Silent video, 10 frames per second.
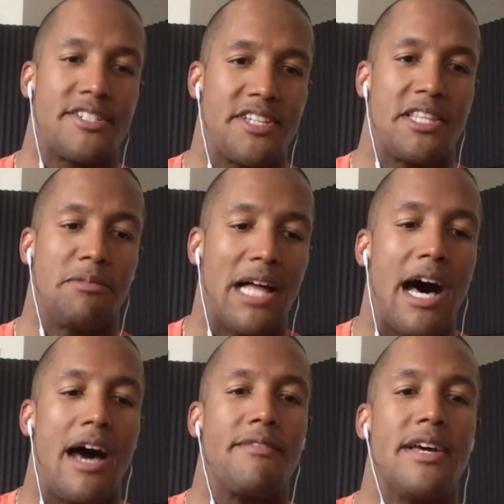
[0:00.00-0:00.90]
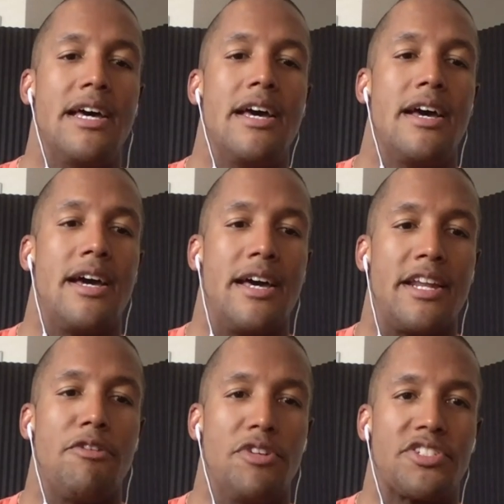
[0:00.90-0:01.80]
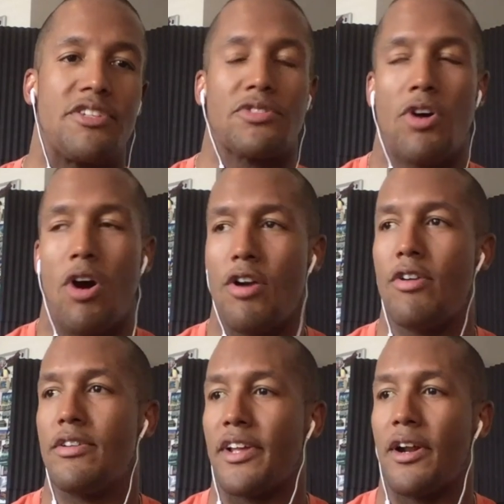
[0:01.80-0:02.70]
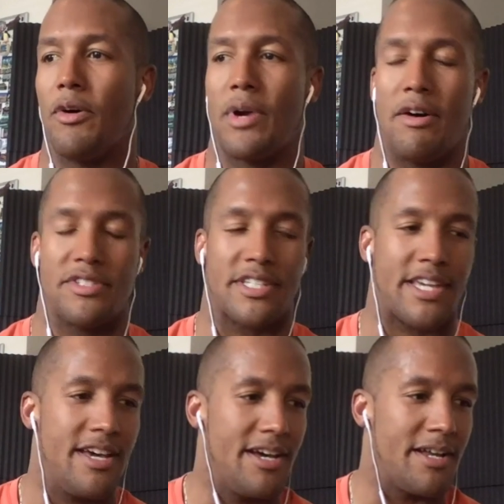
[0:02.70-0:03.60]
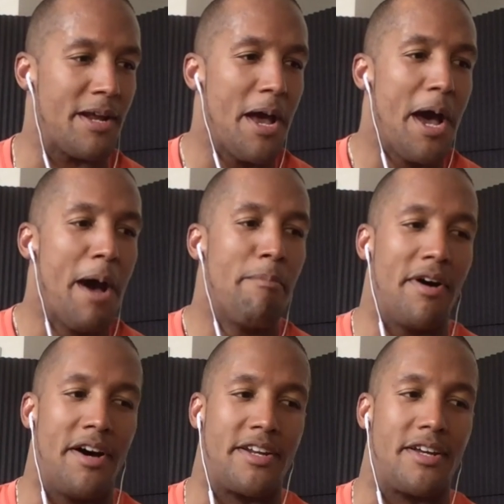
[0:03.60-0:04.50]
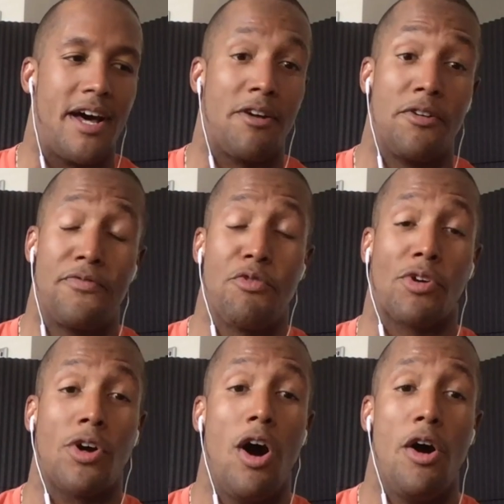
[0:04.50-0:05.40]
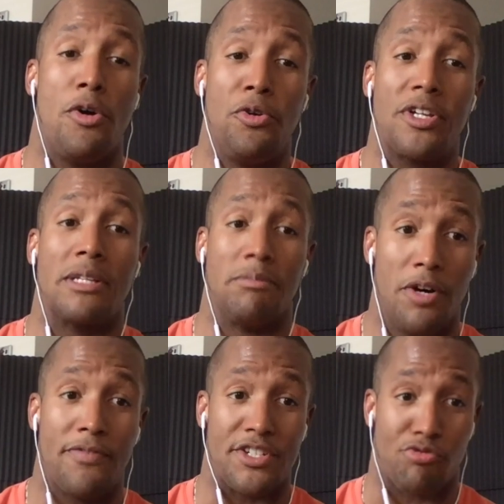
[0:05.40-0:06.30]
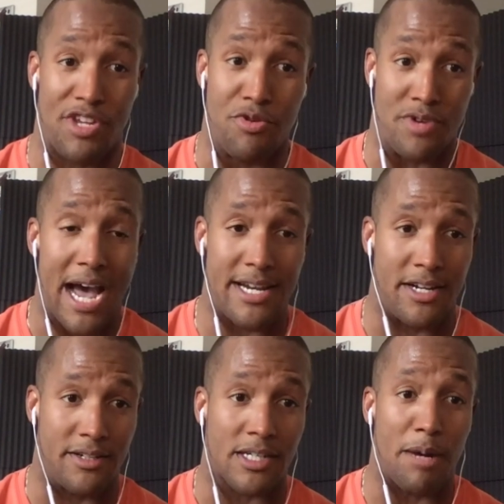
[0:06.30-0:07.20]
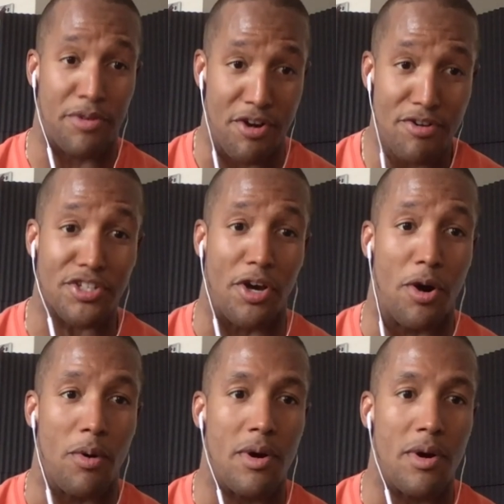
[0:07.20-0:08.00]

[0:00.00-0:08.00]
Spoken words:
to see them live, and it was harder, you know, when I was a kid. But I don't know if you recall, Hootie and the Blowfish reunited a couple years ago.